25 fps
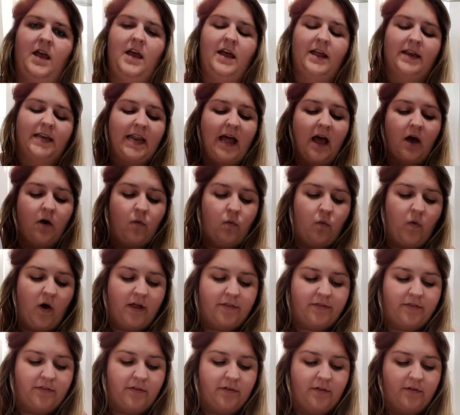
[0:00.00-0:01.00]
Now,
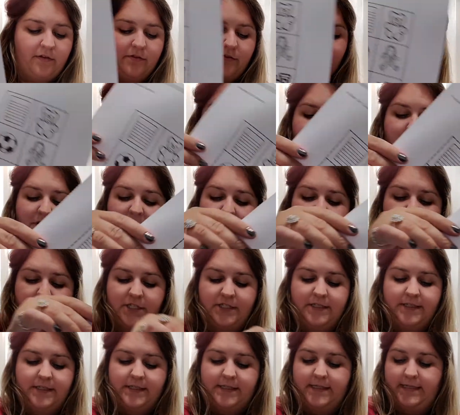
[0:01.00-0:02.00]
what the
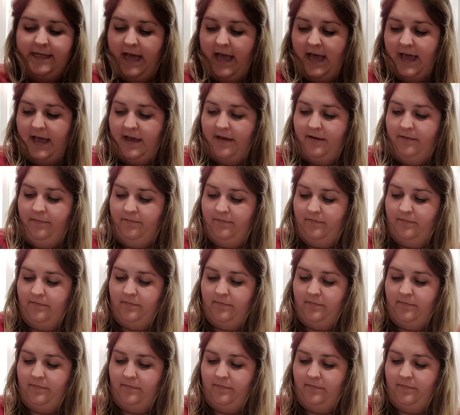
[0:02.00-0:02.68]
directions say,